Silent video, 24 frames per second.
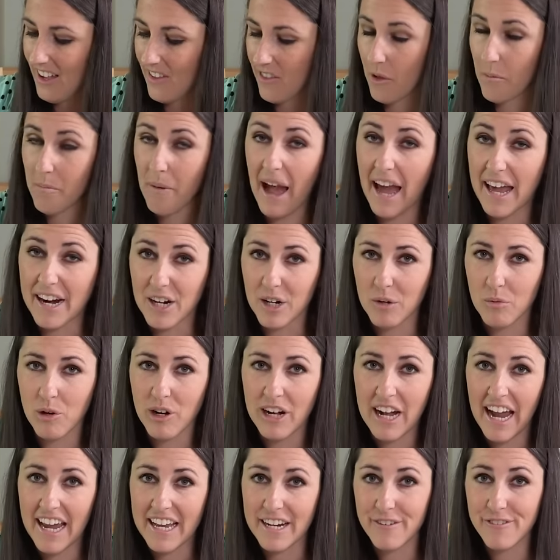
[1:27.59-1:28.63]
The batter will
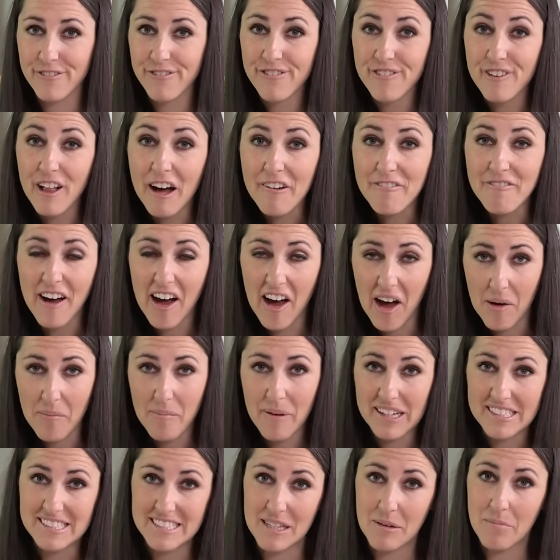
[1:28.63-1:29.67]
kind of fluff up
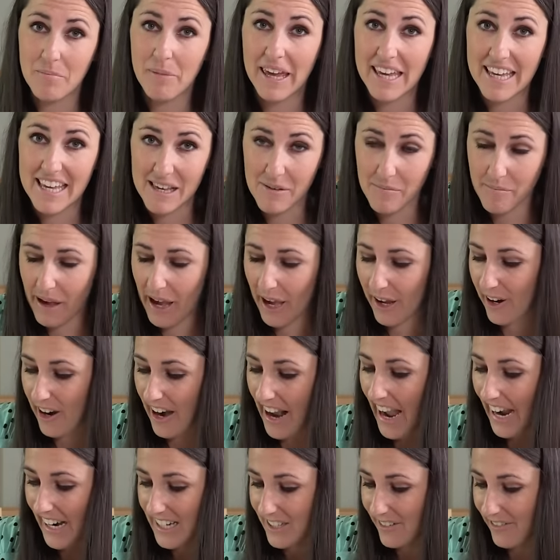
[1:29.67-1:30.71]
as the baking powder
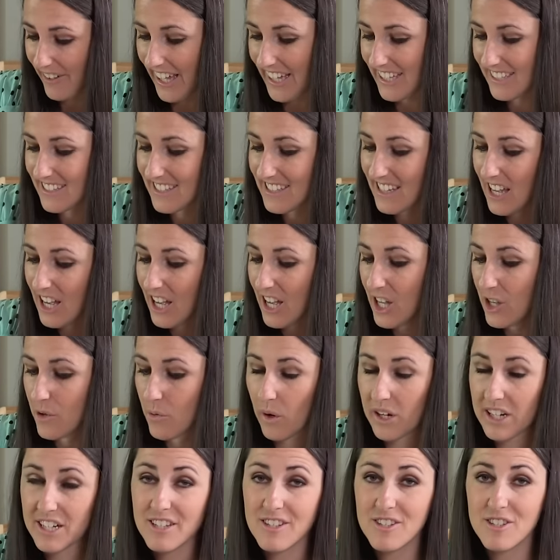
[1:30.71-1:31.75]
activates. You
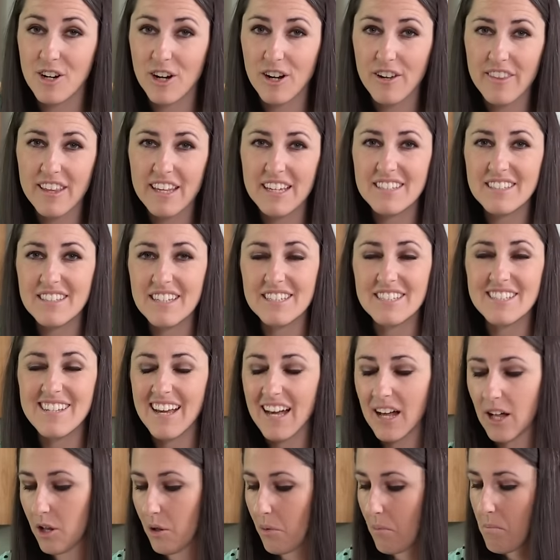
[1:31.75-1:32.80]
want to stir this
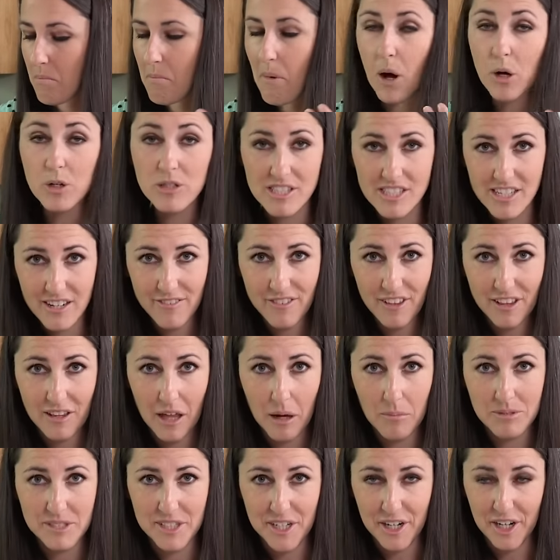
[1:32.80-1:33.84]
until most of the
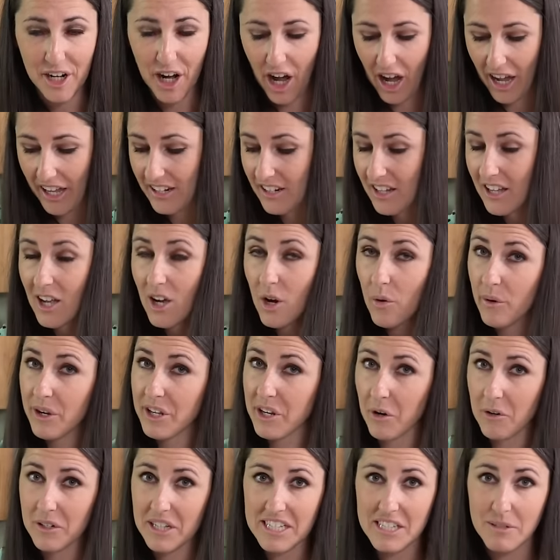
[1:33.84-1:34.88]
lumps are gone. We
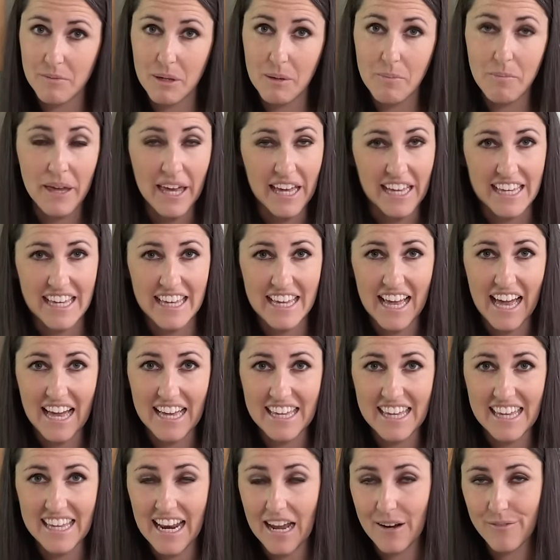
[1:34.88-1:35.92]
don't need to be picky and
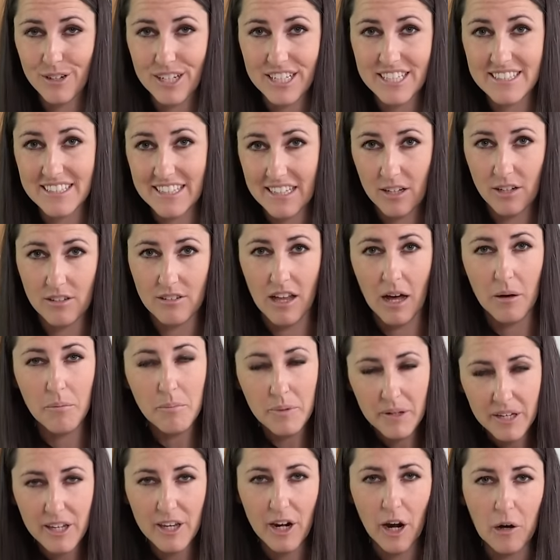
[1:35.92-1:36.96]
get every single lump,
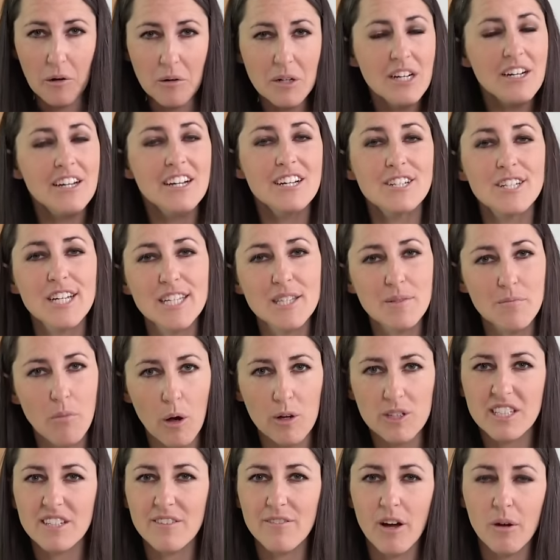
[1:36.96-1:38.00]
but just
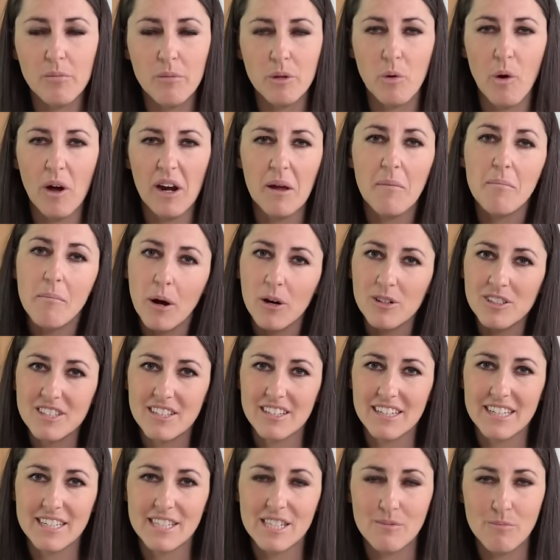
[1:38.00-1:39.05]
most of them. You want a
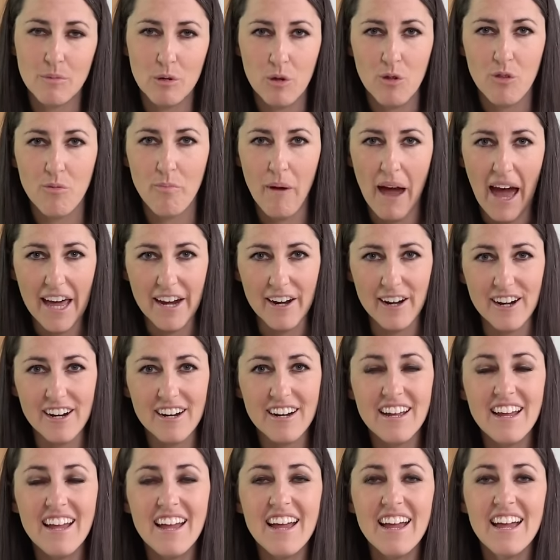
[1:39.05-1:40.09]
mostly smooth batter.
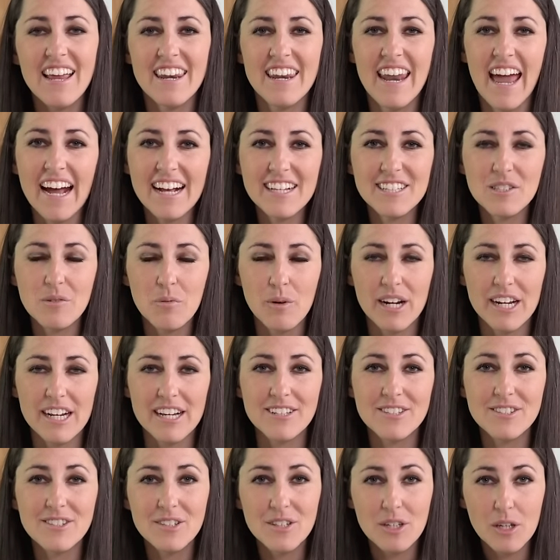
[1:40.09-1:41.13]
Next, we're going
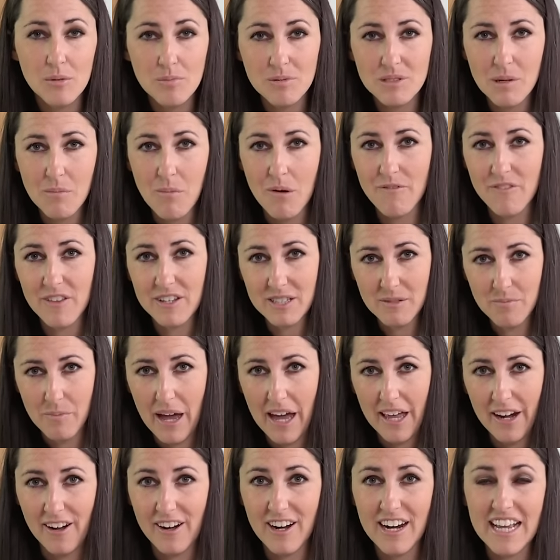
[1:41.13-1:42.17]
to scoop some of this
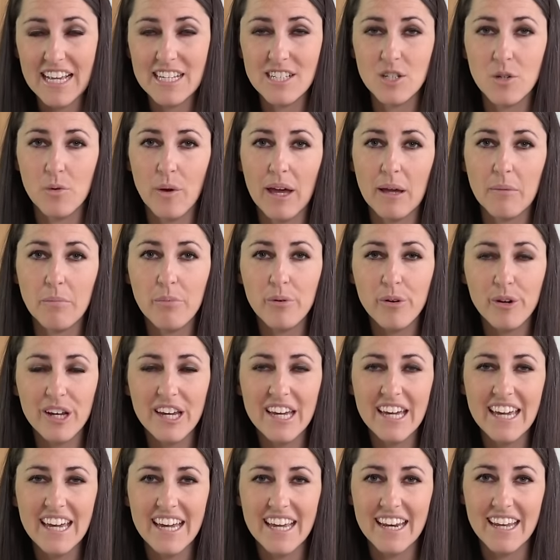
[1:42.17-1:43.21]
batter into a
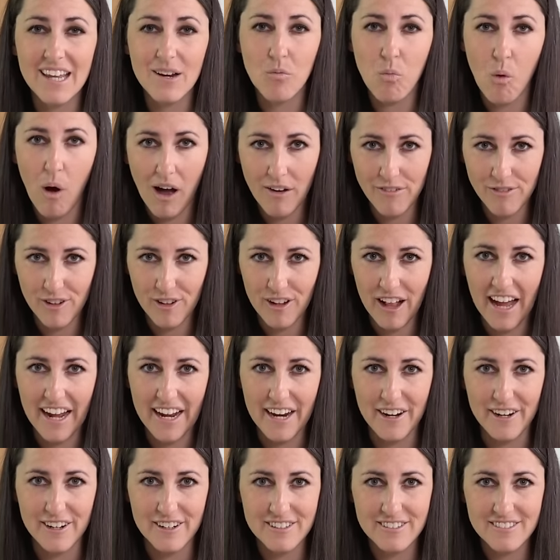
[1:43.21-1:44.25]
preheated waffle
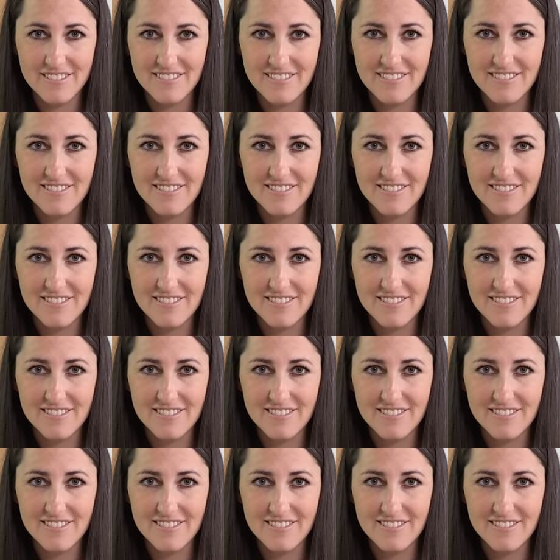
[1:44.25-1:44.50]
iron.